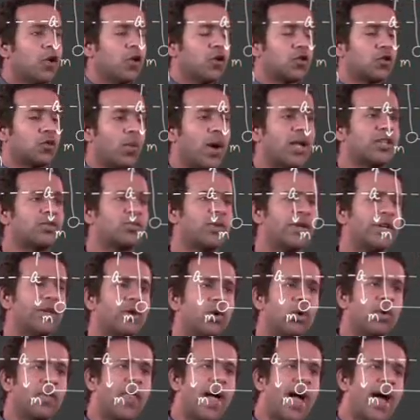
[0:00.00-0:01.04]
So once we
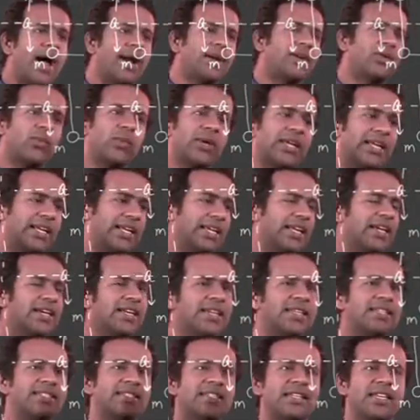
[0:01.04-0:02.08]
know that, we
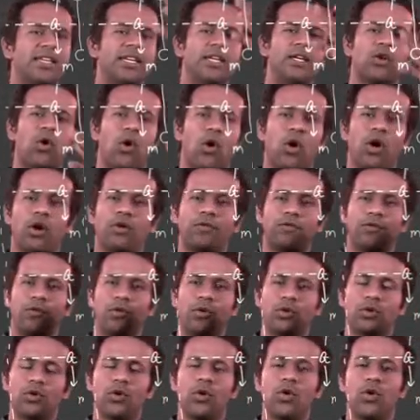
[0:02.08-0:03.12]
clearly see all
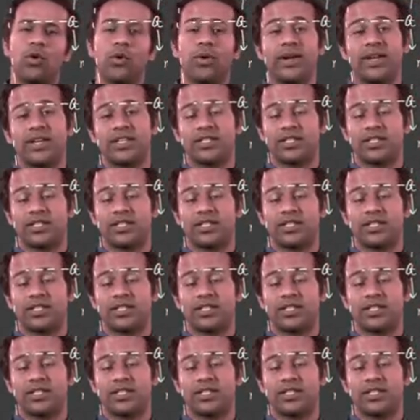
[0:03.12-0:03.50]
four go in a